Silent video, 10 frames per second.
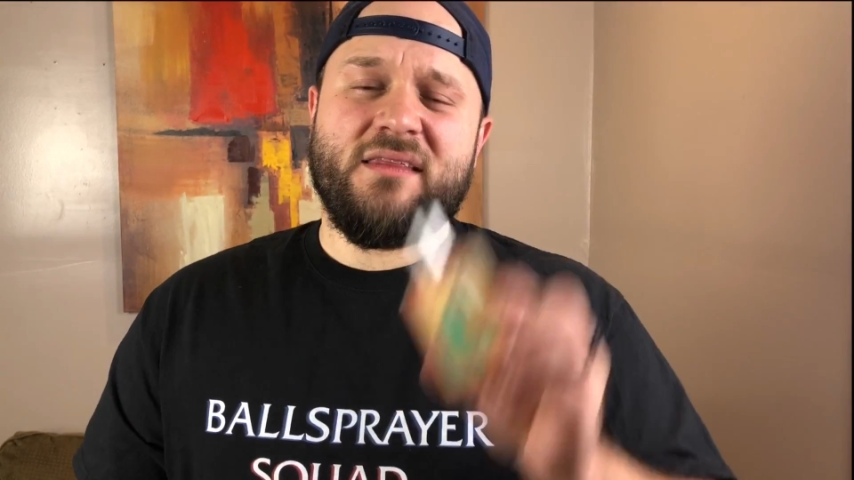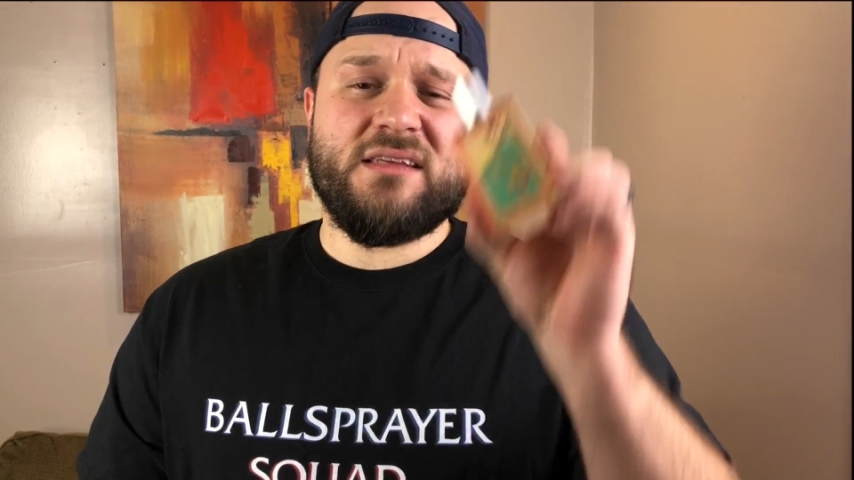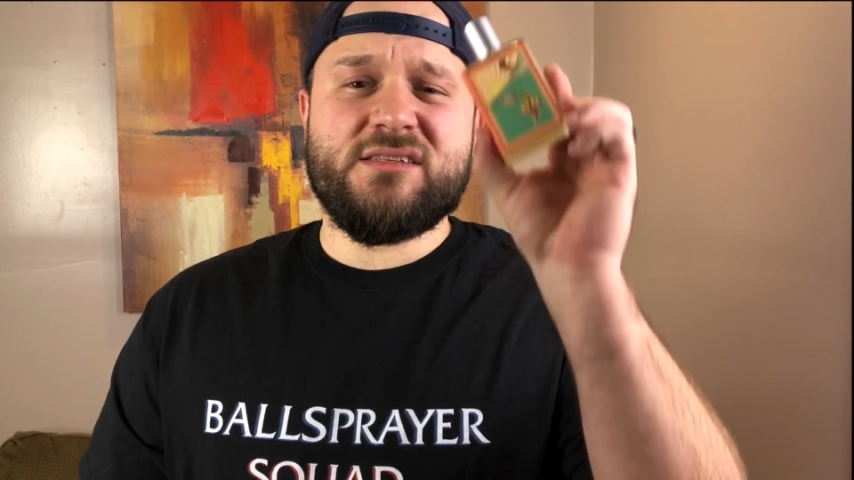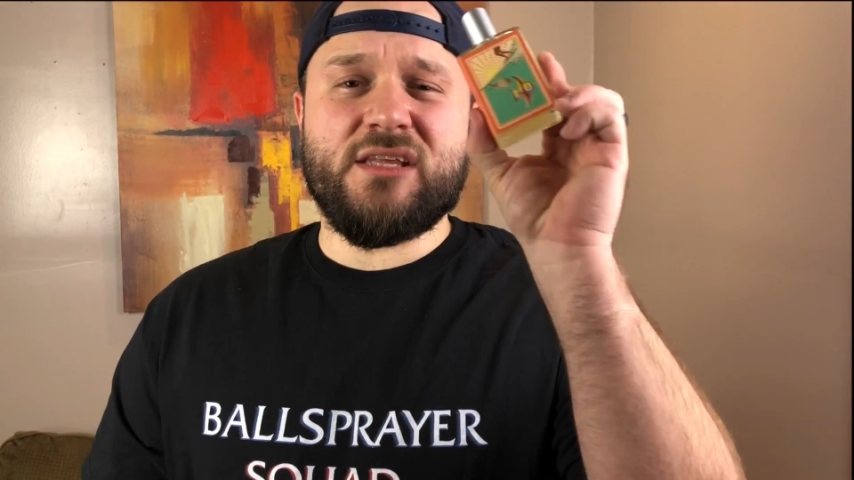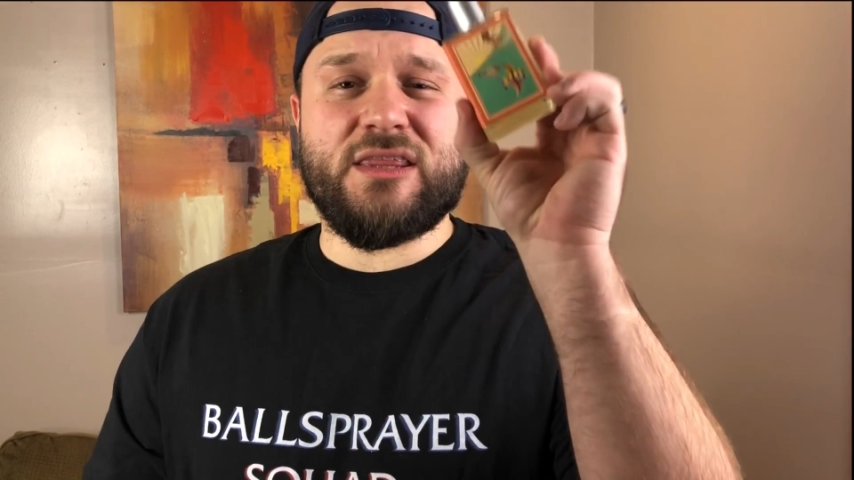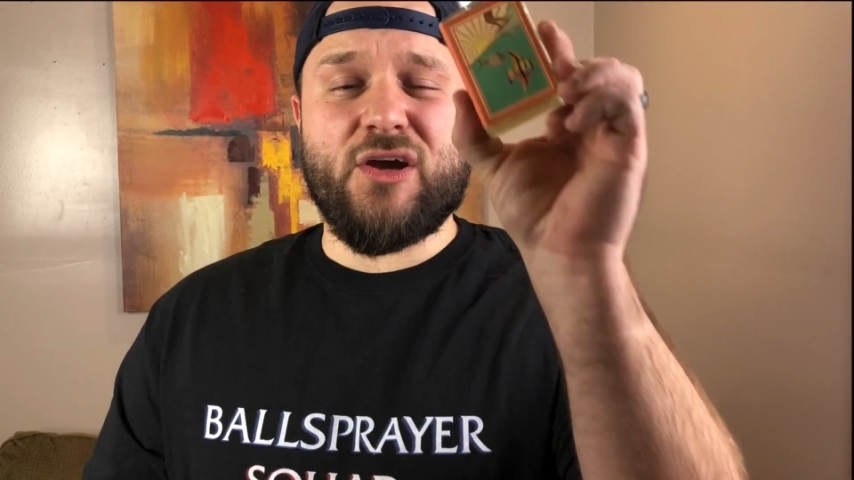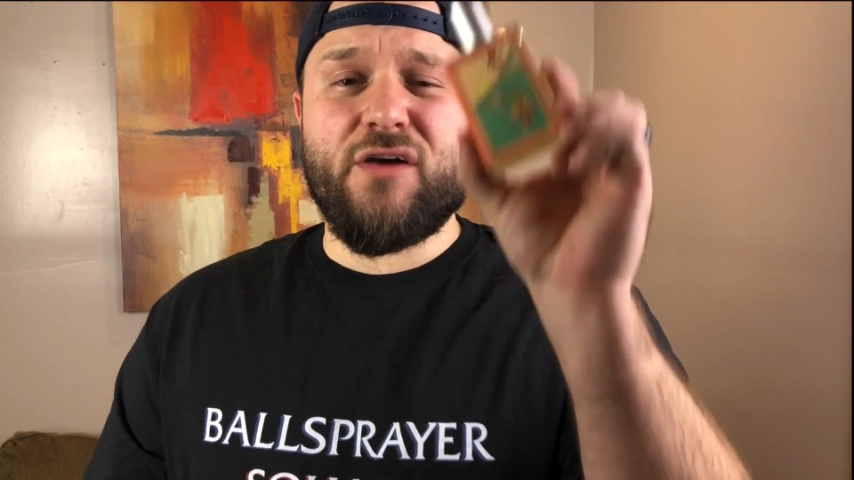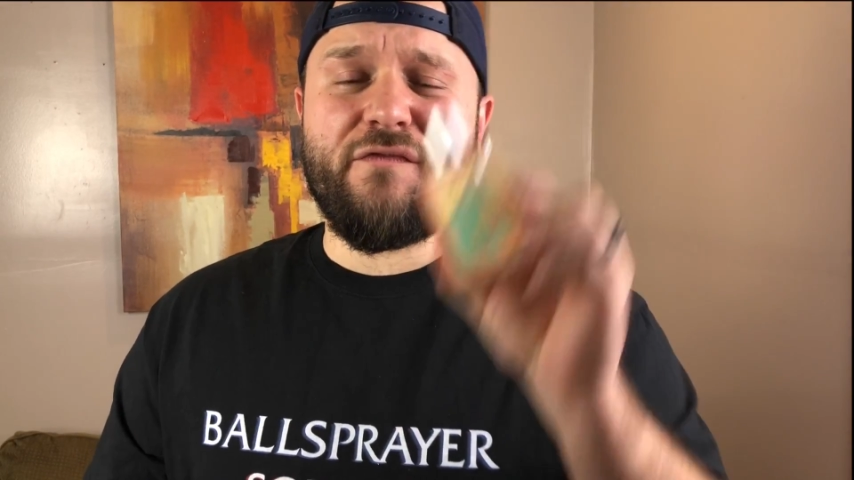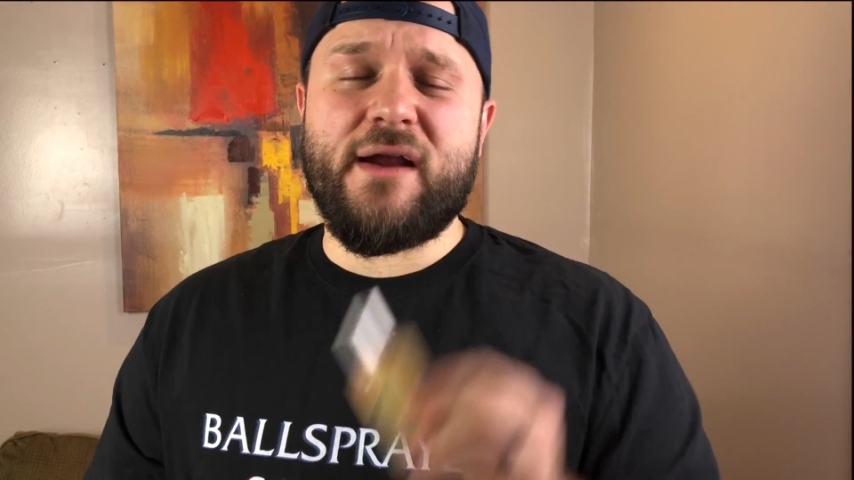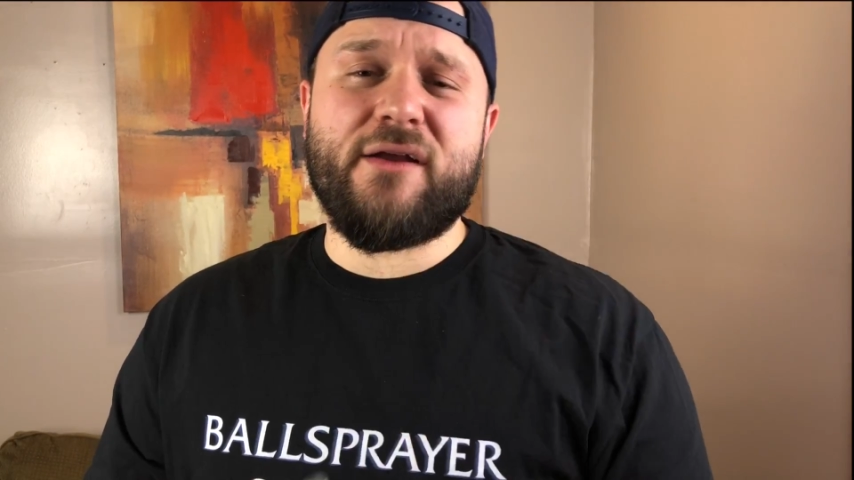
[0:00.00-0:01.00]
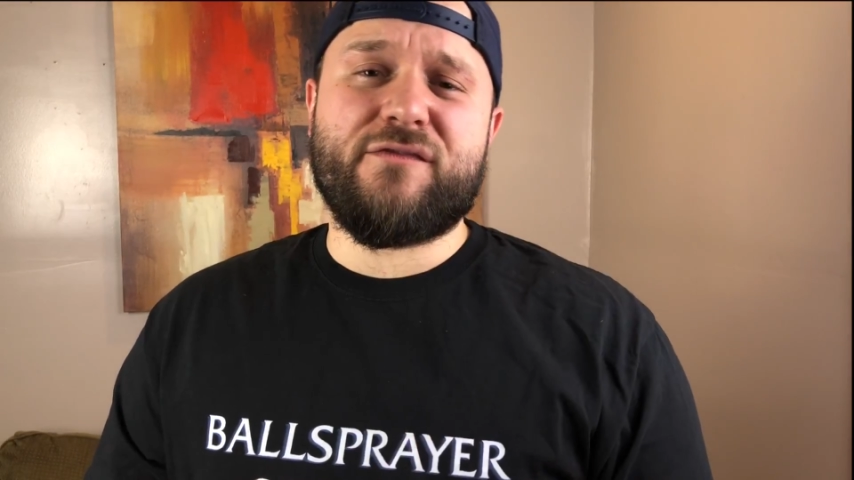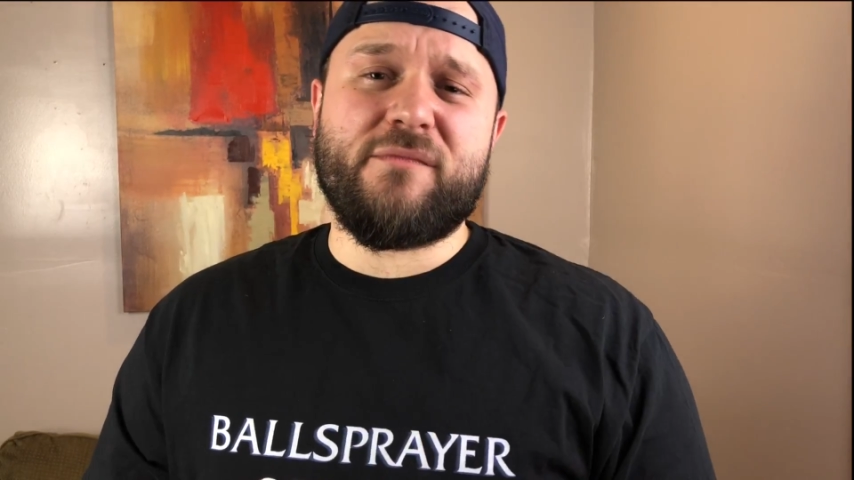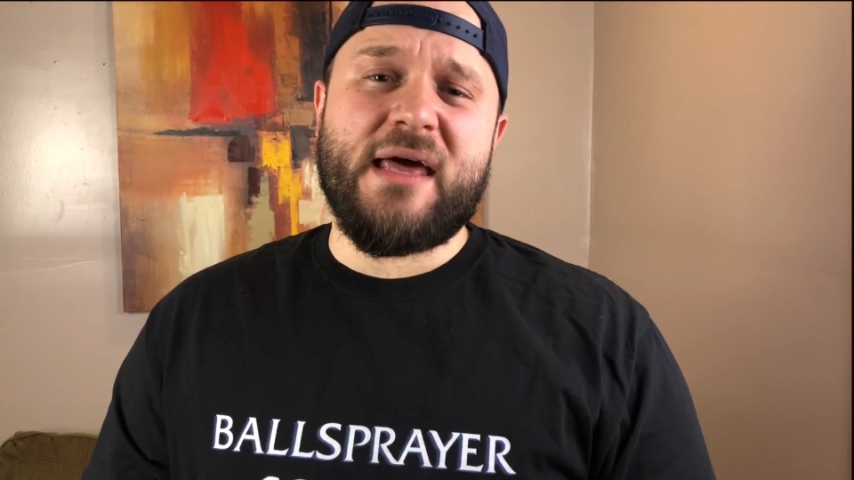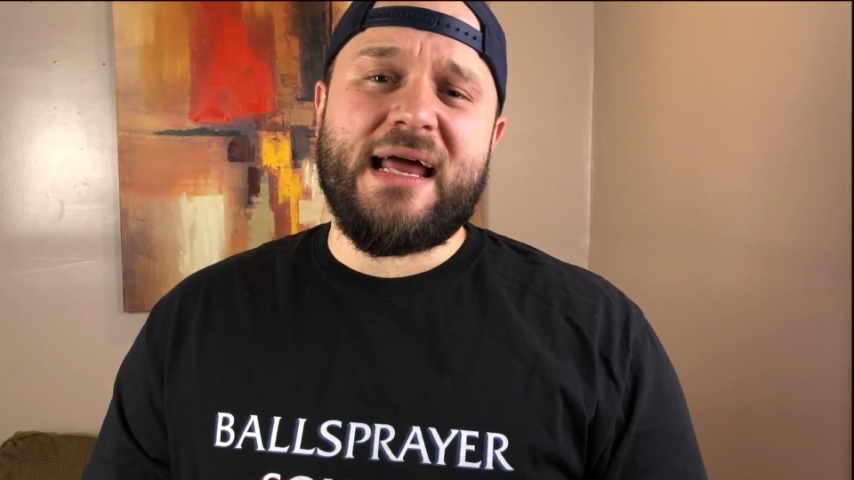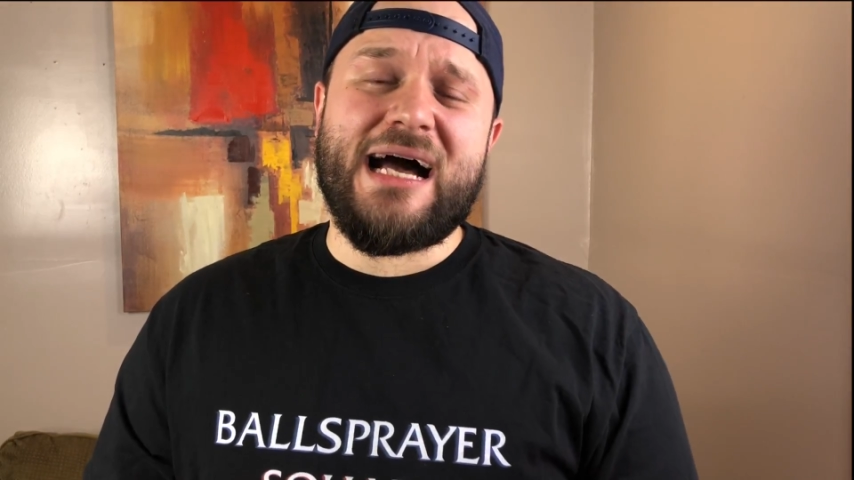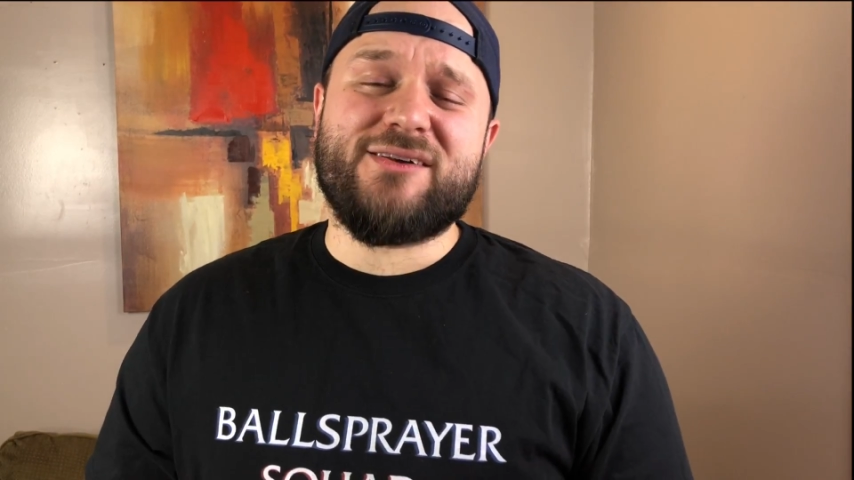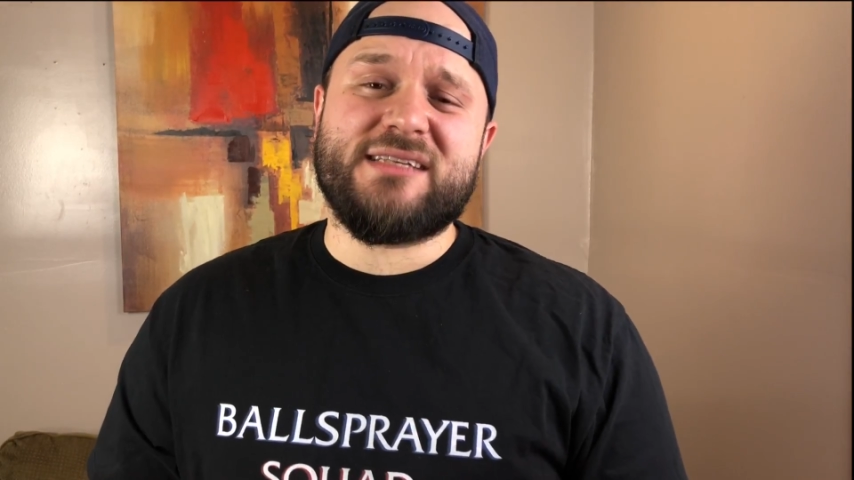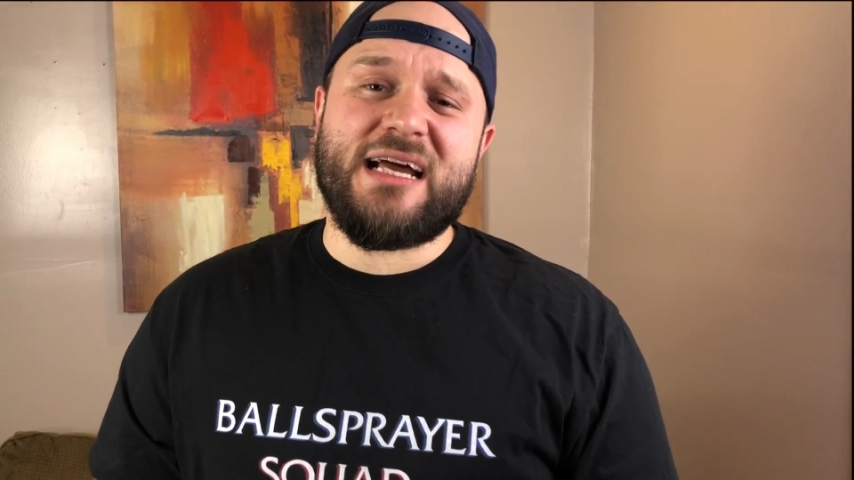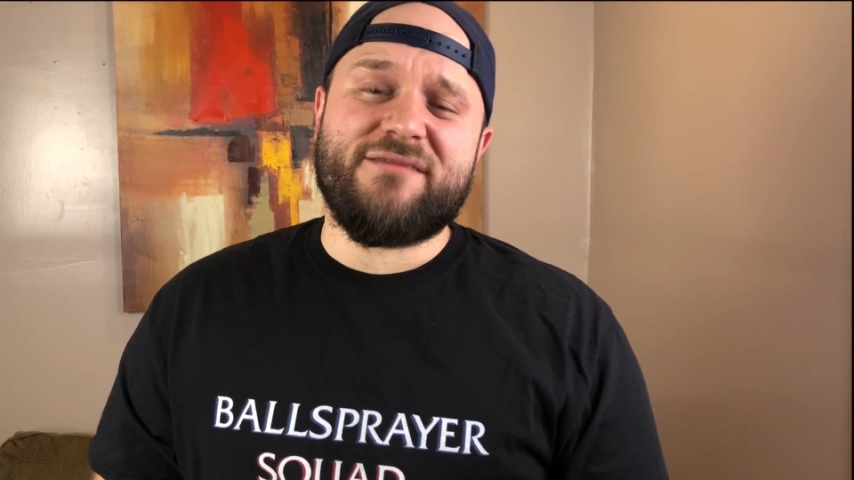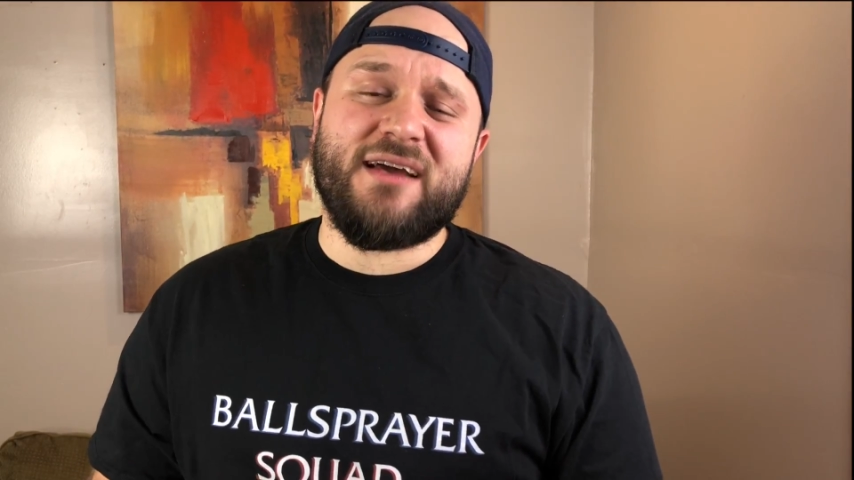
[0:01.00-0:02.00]
This is the third fragrance from that house
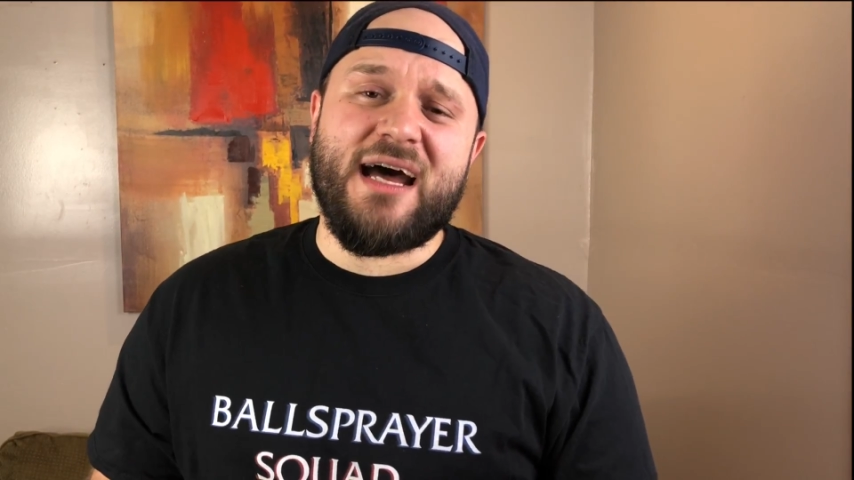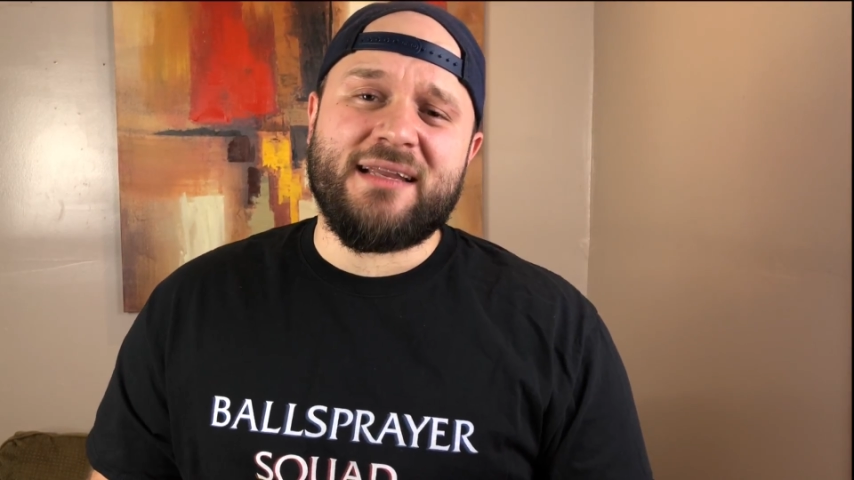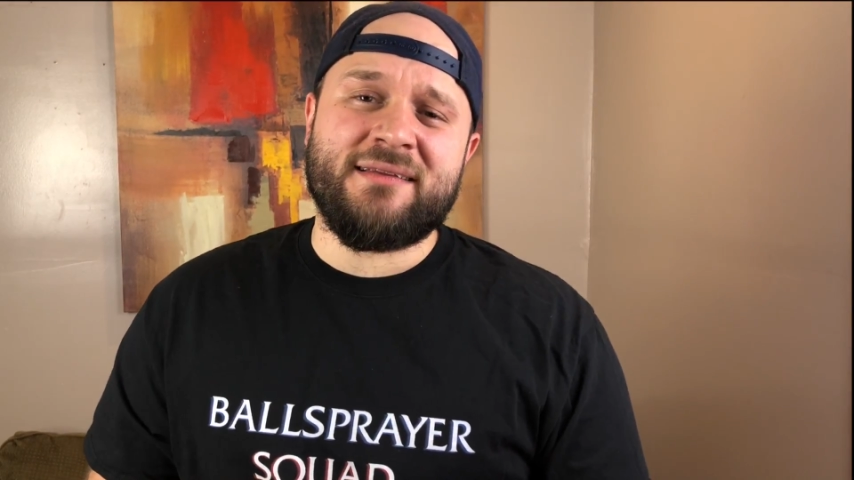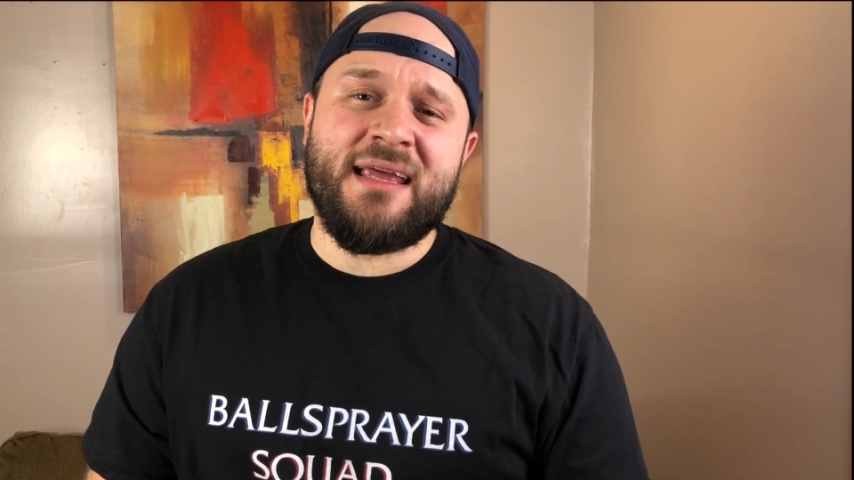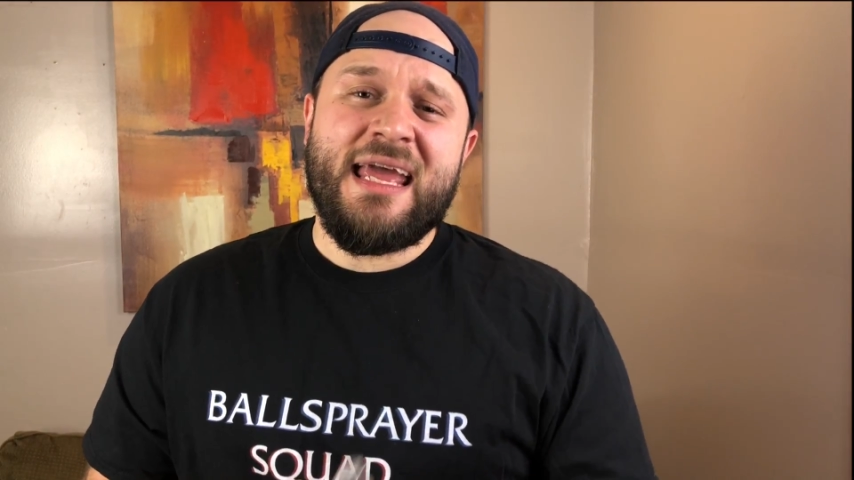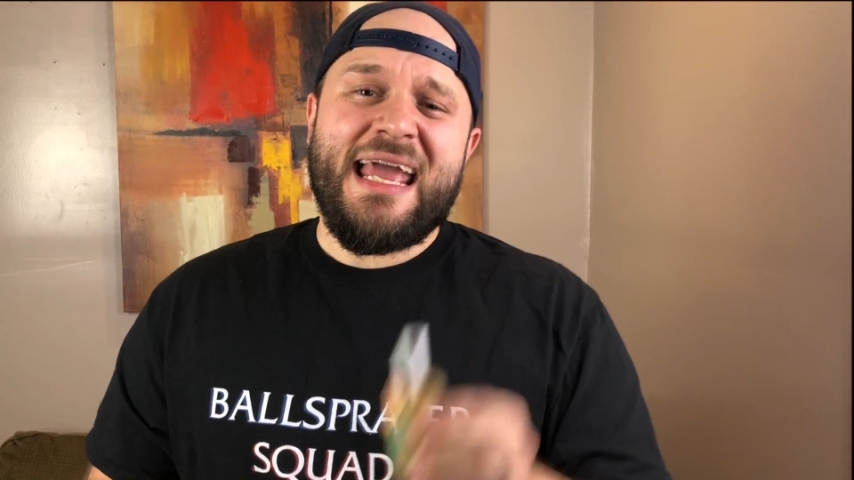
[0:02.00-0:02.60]
that I've gotten.